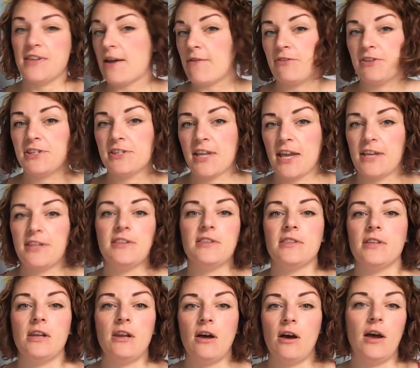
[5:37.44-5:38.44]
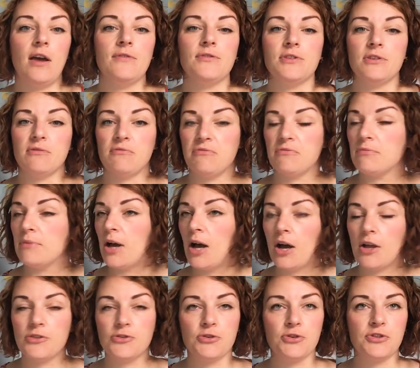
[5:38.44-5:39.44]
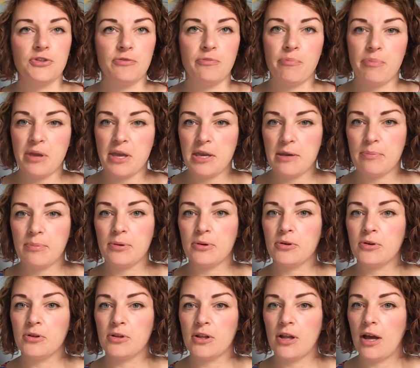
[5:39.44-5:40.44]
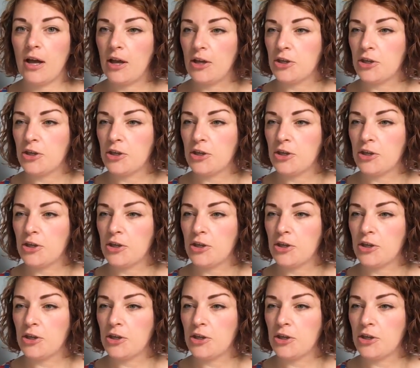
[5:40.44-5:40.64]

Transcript: devastated the lives of hundreds of people,